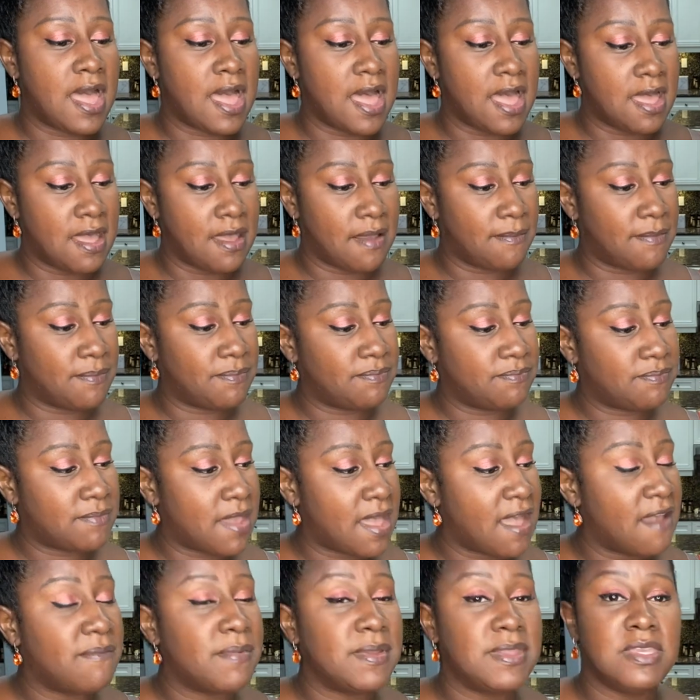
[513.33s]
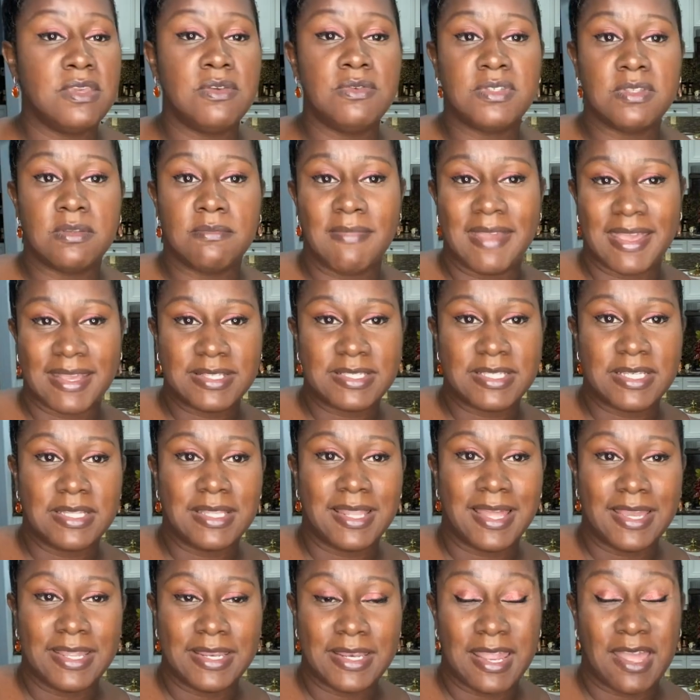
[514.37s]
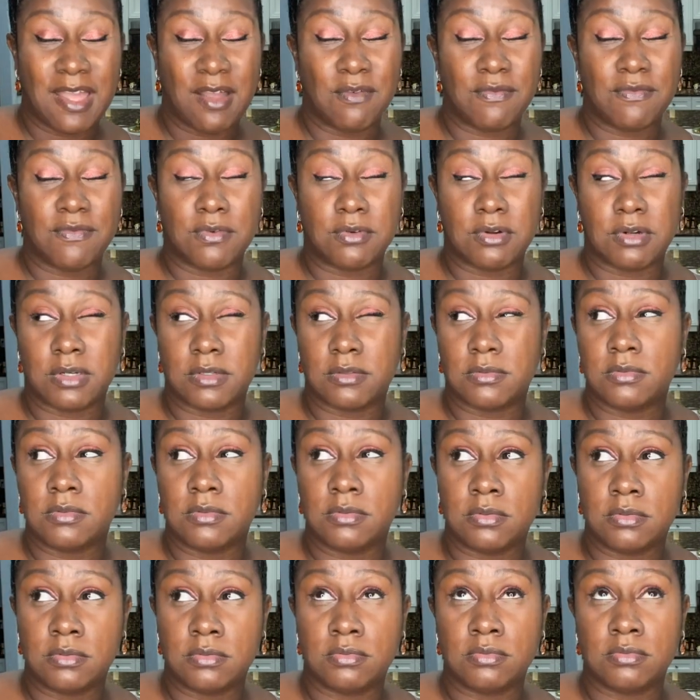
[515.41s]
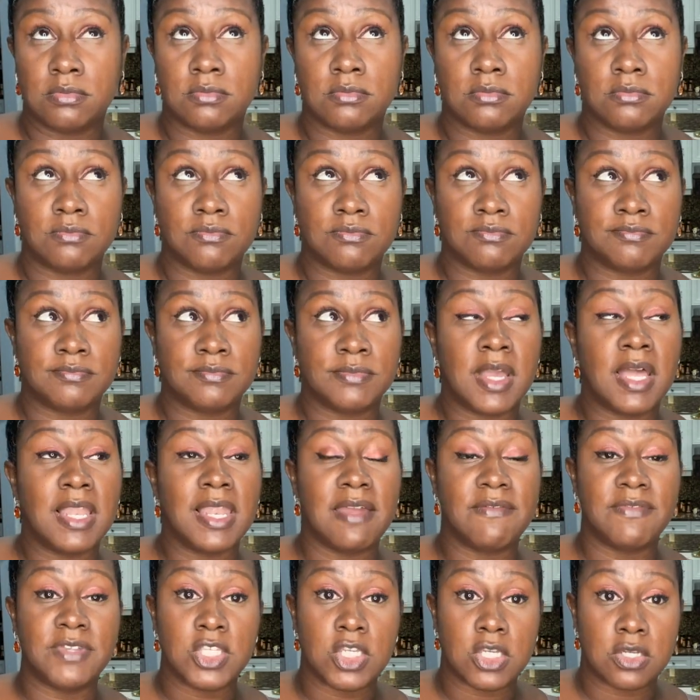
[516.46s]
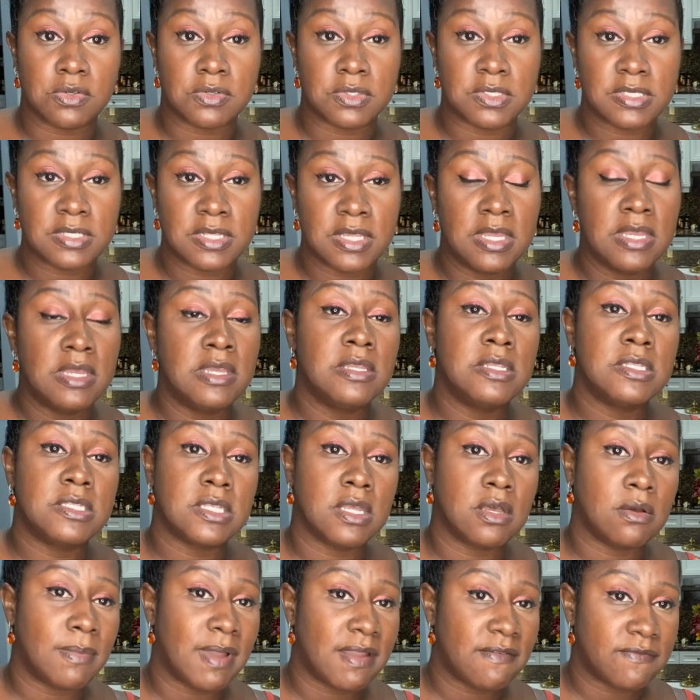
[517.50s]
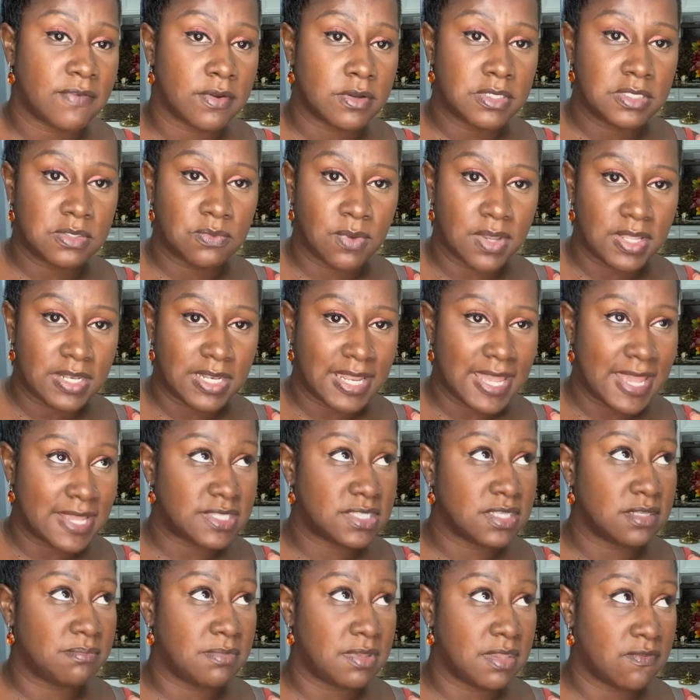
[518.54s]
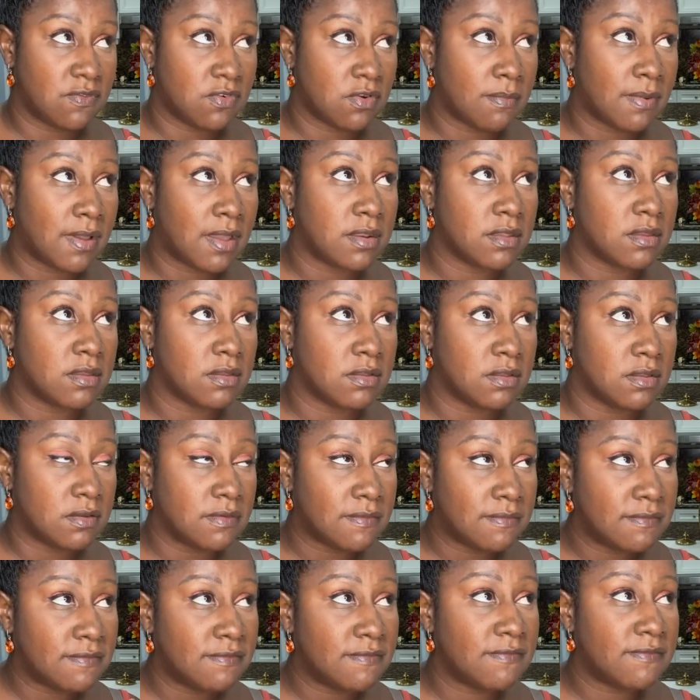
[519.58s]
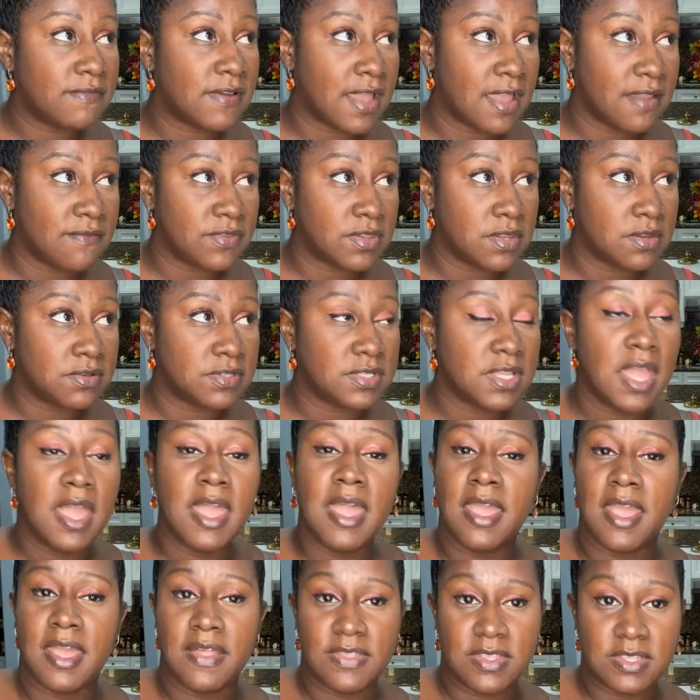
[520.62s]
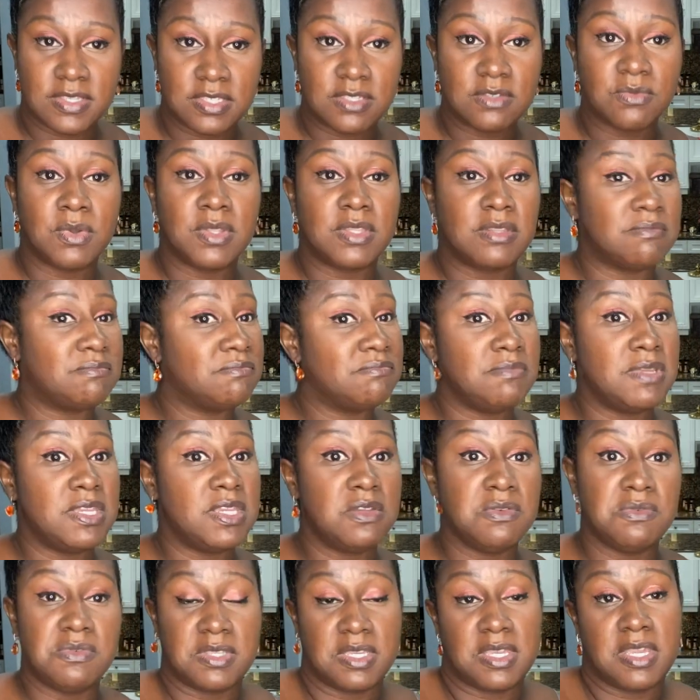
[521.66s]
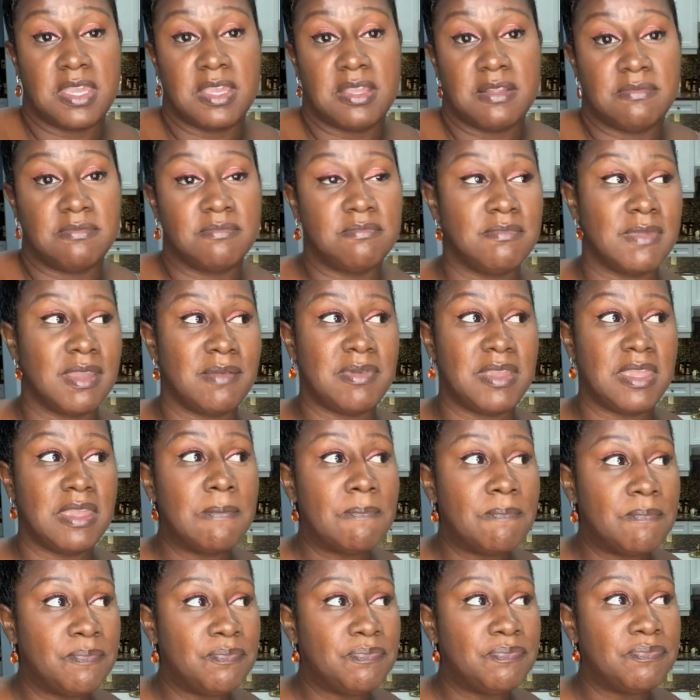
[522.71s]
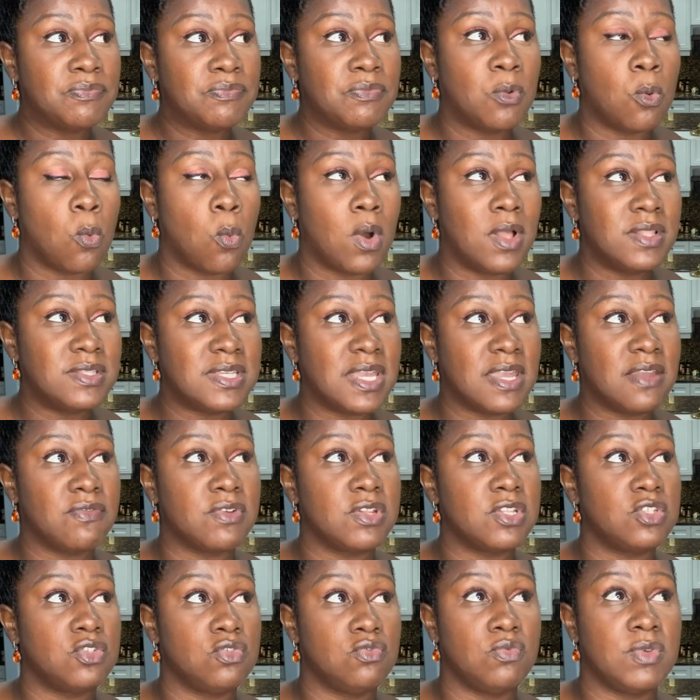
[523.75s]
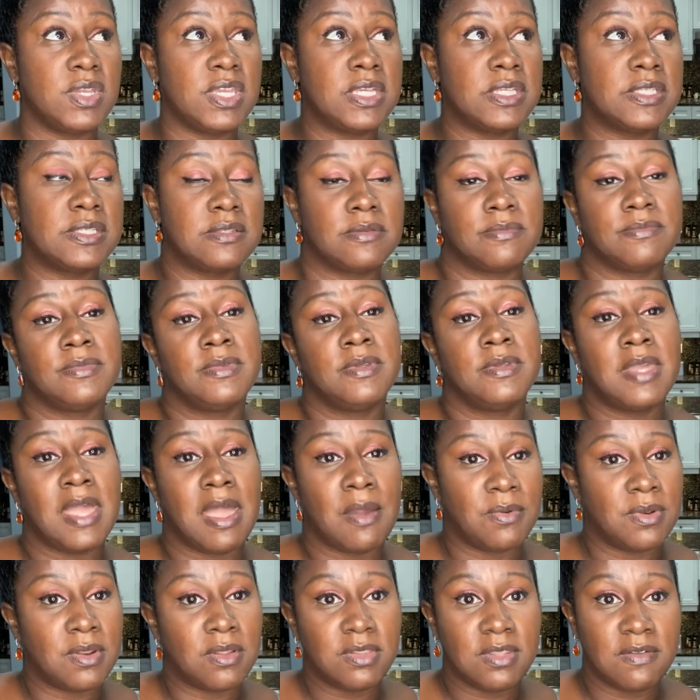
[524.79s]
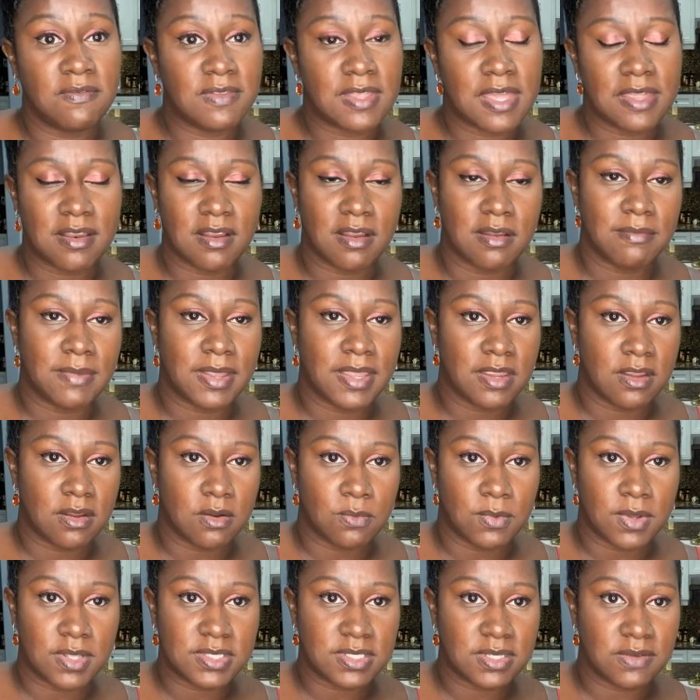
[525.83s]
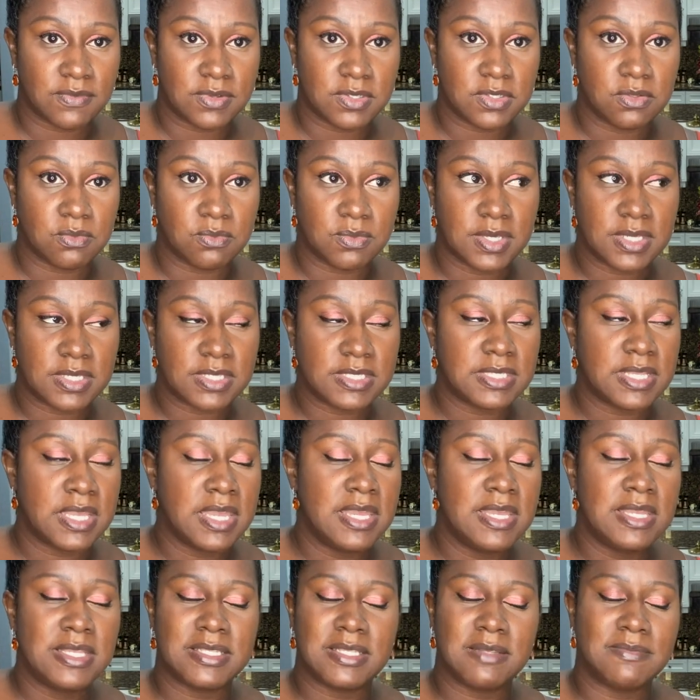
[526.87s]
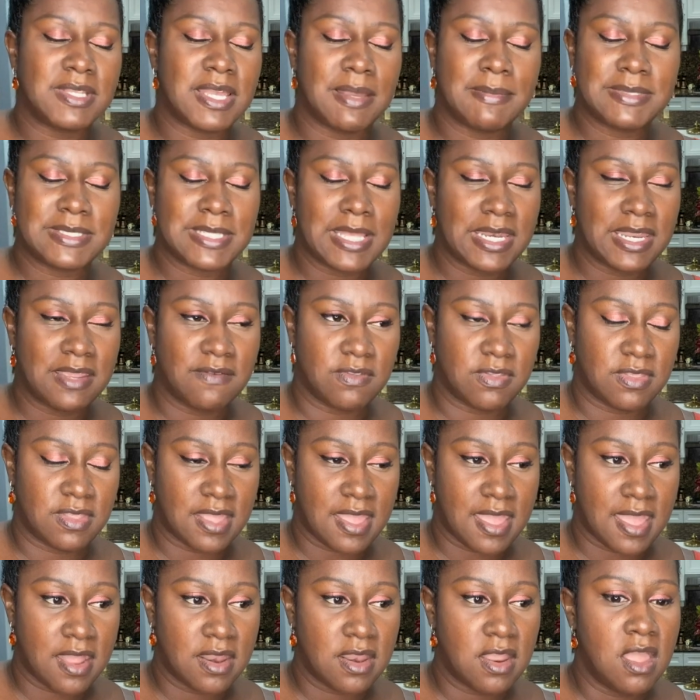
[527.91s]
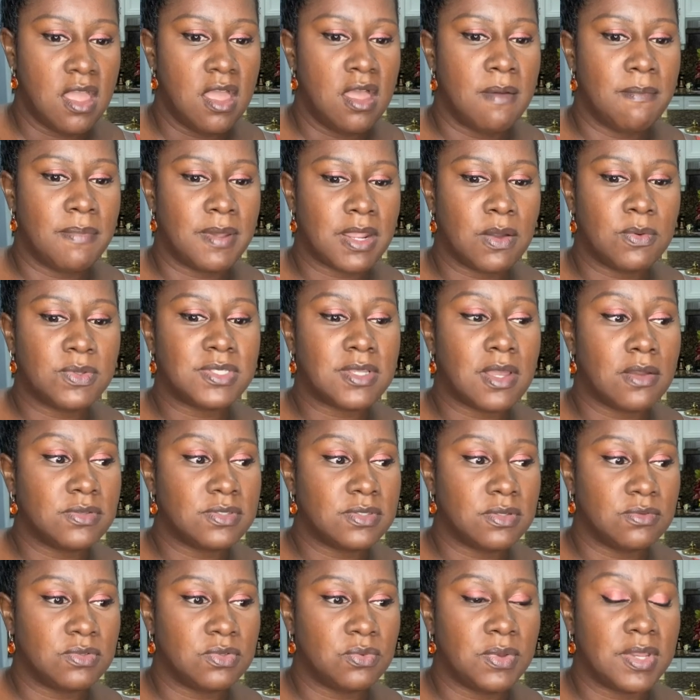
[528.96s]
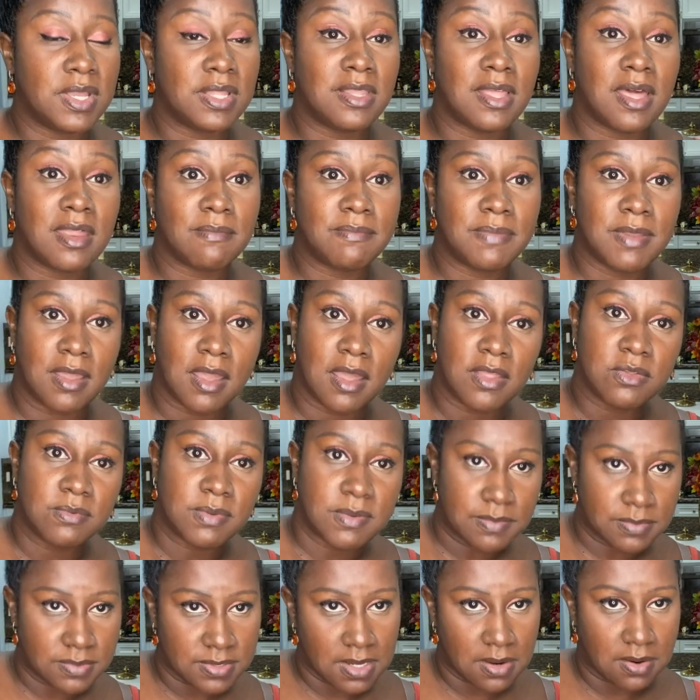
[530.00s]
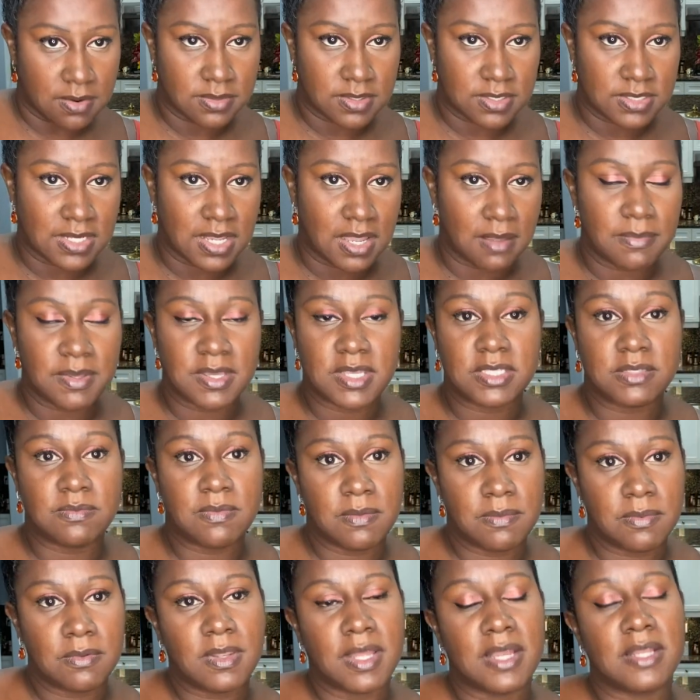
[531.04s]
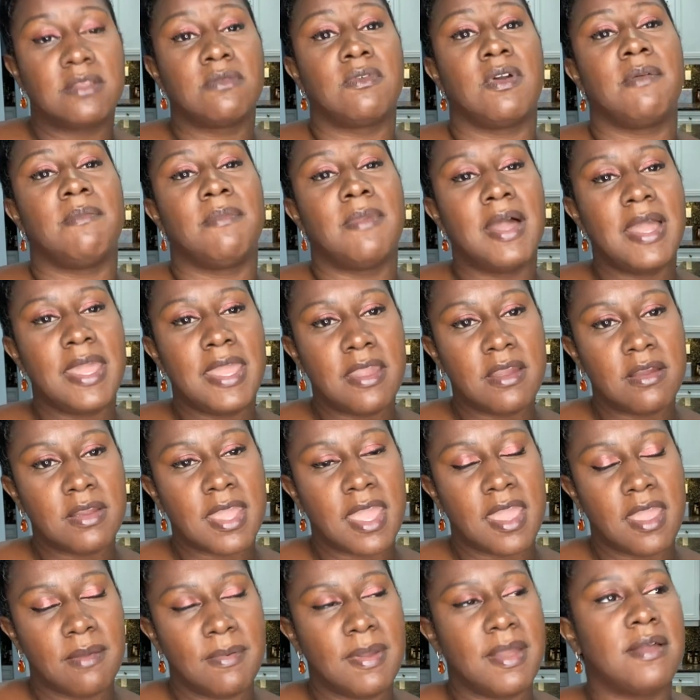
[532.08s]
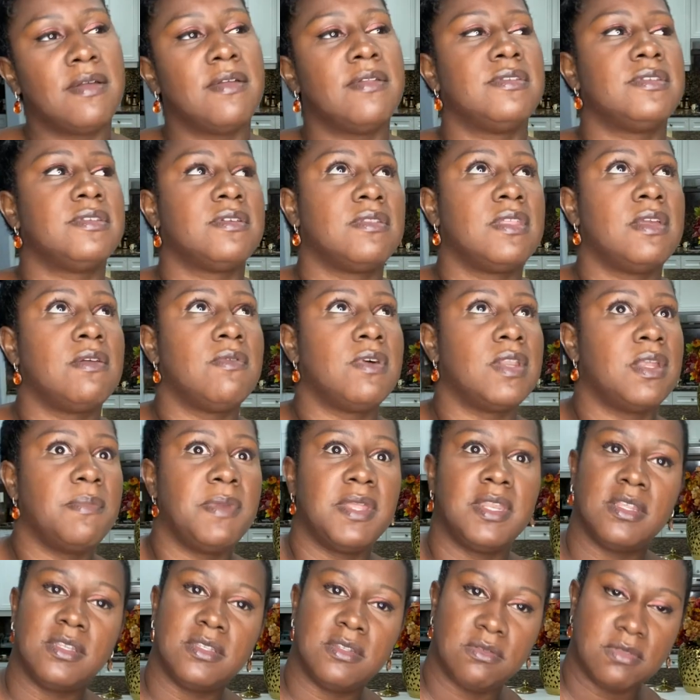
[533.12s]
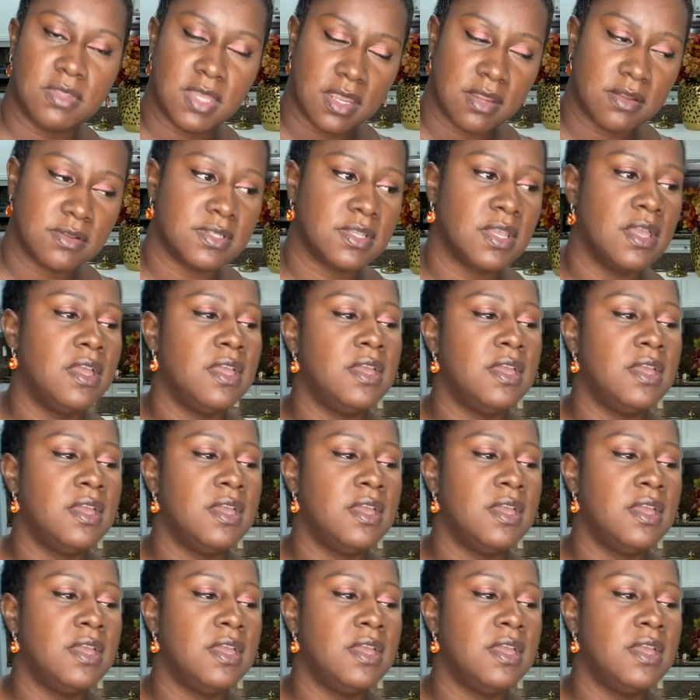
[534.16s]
I've been using Maxi Glide now for 11 years. So my first one lasted me for about a good 5 years, and this is with me using it maybe once every 2 weeks. I would only flat iron my hair once every 2 weeks. Sometimes not even that. But I was also doing a lot of other people's hair at the time because people liked the way my hair came out, and so they wanted me to do theirs.